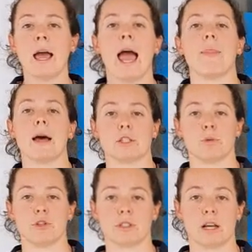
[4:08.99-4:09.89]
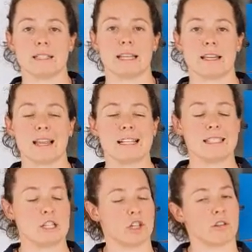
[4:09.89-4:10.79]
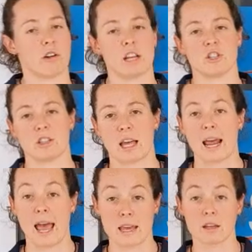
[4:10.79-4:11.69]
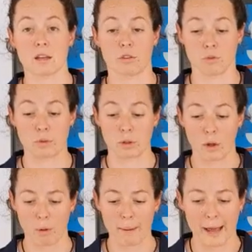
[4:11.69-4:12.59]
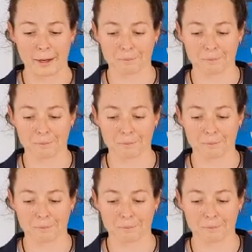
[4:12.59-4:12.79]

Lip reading: and that's when you start to get that degeneration, that ache through the lower back.